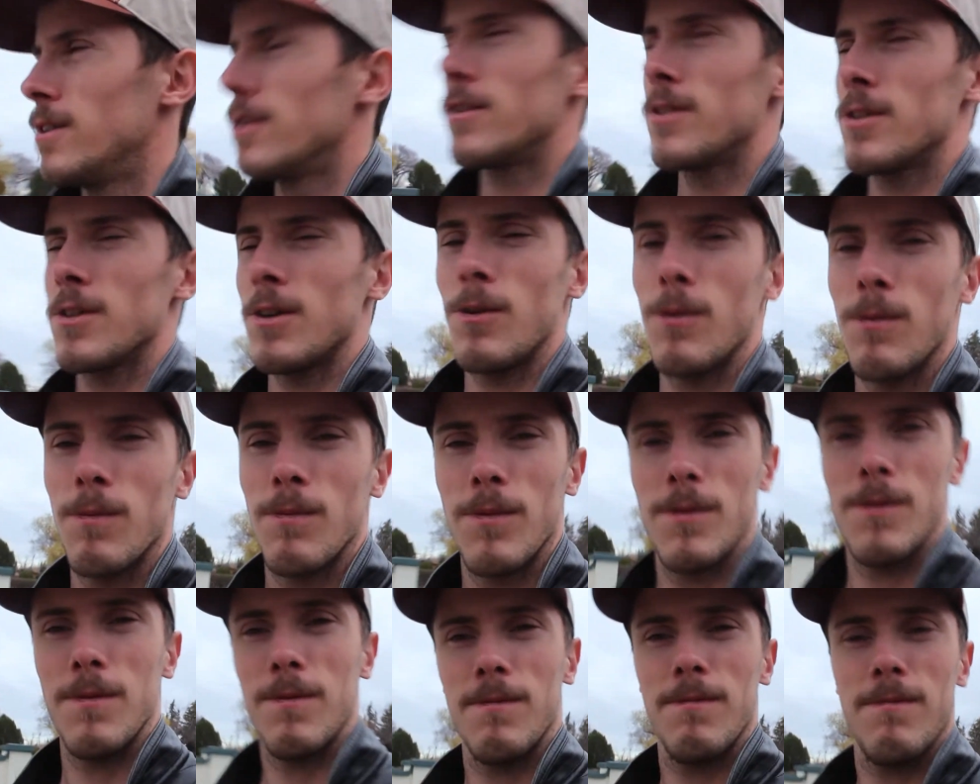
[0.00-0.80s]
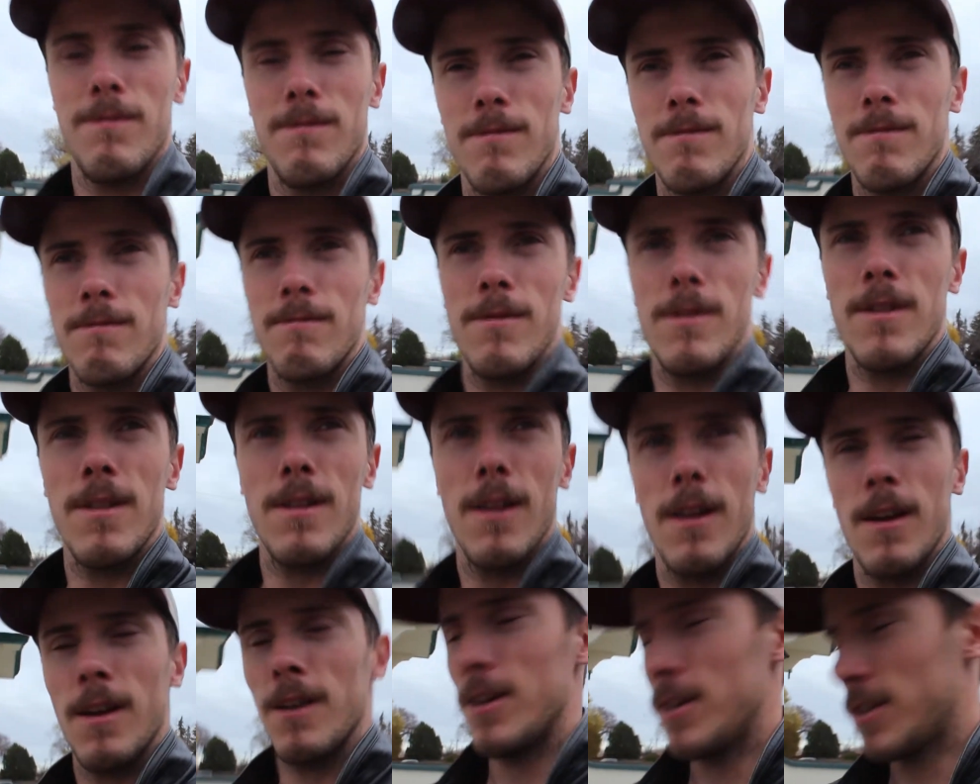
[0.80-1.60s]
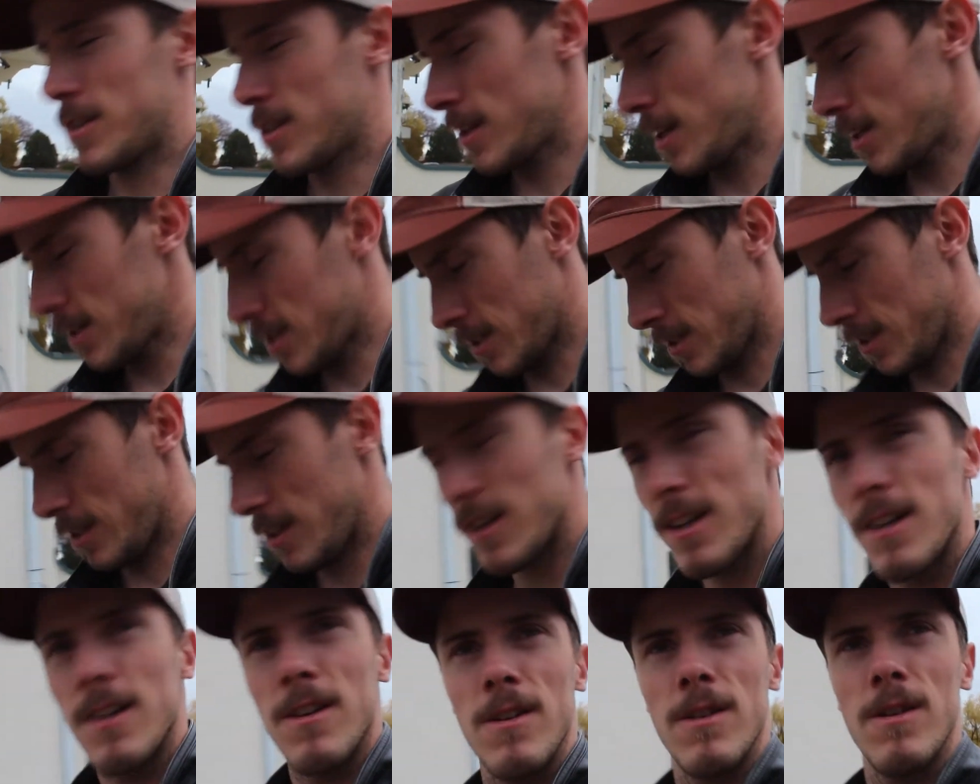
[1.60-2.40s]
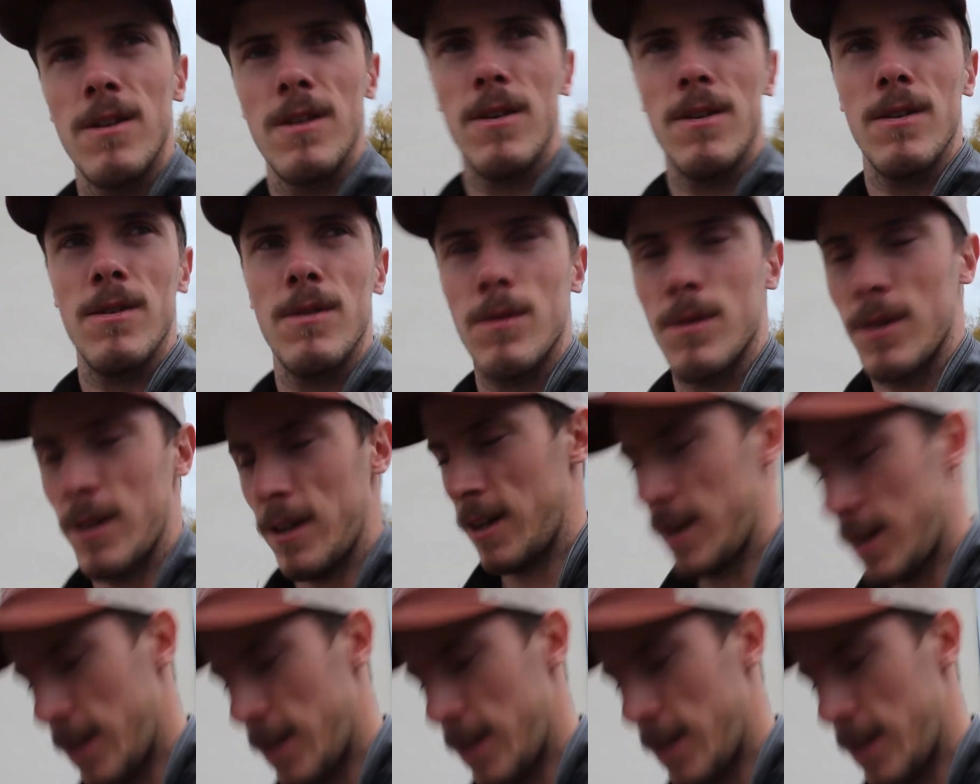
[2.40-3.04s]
So essentially what I